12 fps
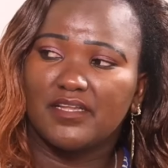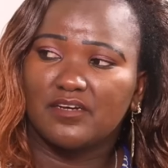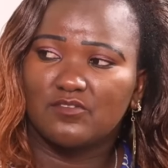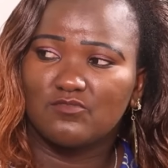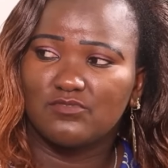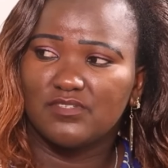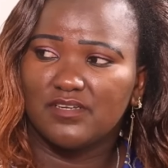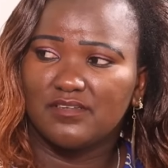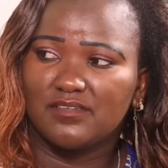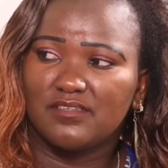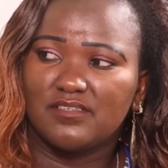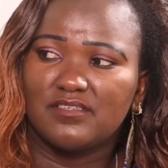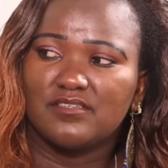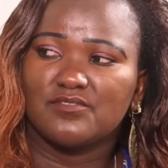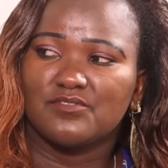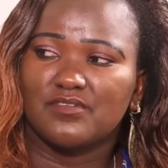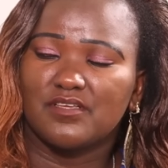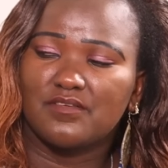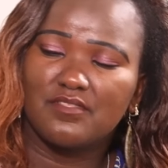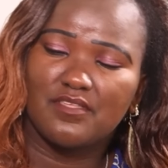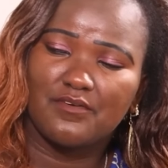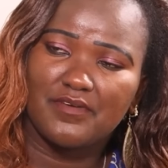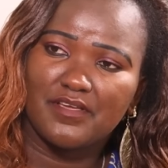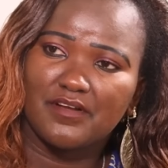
anakuja. He is on the